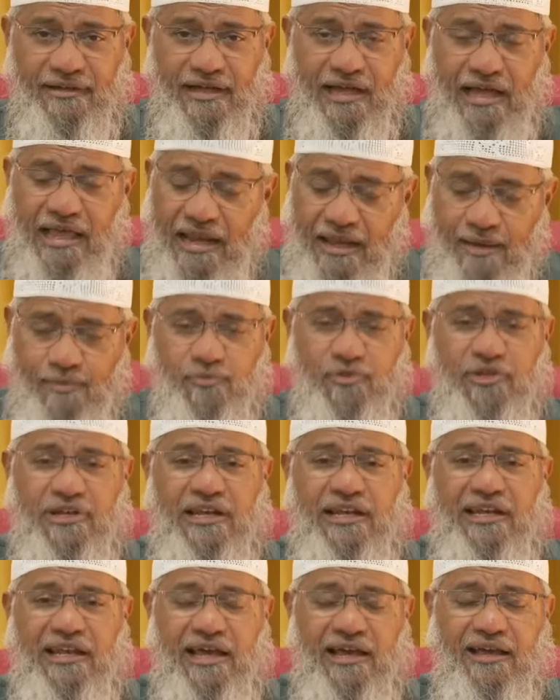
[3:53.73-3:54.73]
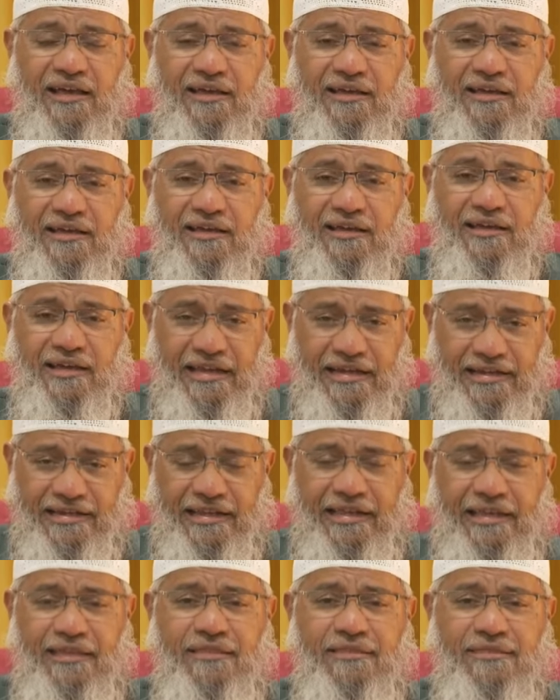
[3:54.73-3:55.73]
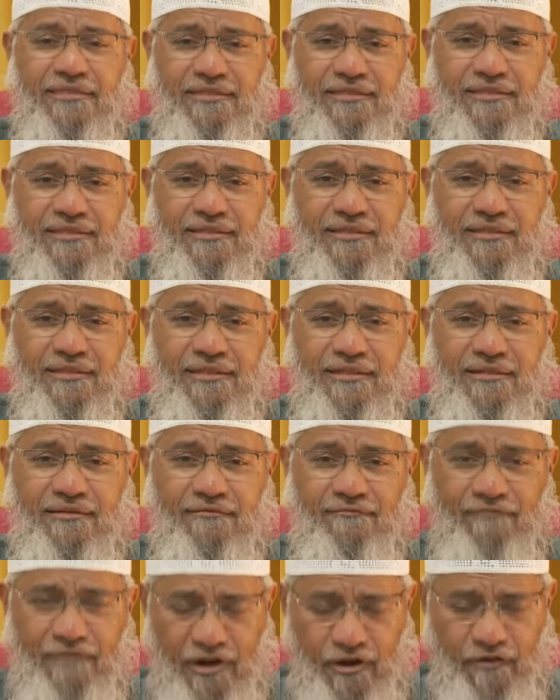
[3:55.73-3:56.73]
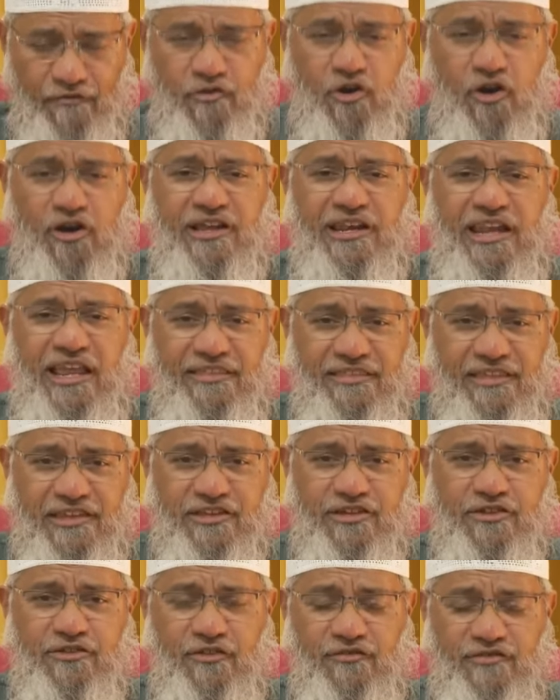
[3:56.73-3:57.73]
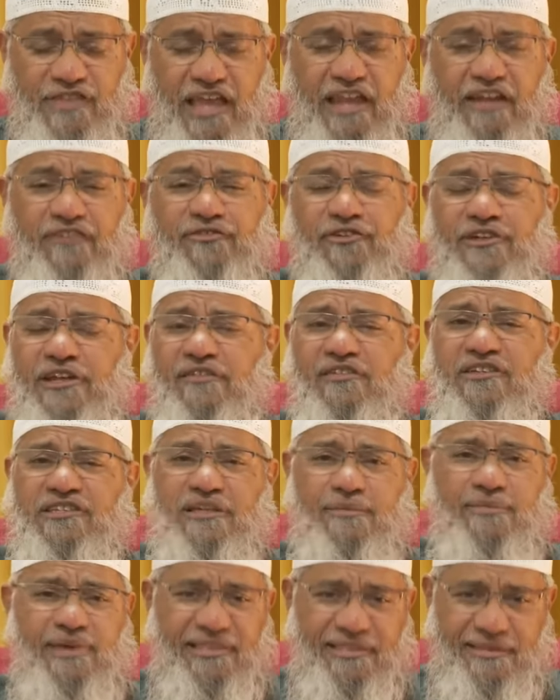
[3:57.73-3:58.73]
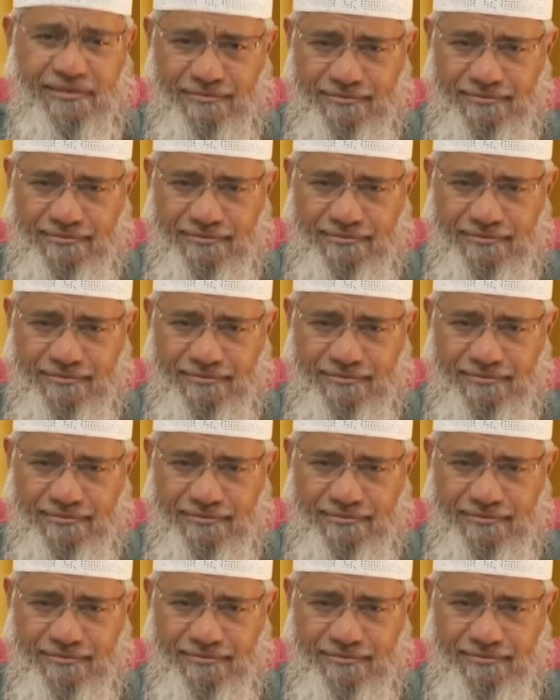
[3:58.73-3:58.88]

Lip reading: Alhamdulillah, it is one of the organizations of the Ahle Sunnah Wal Jamaat.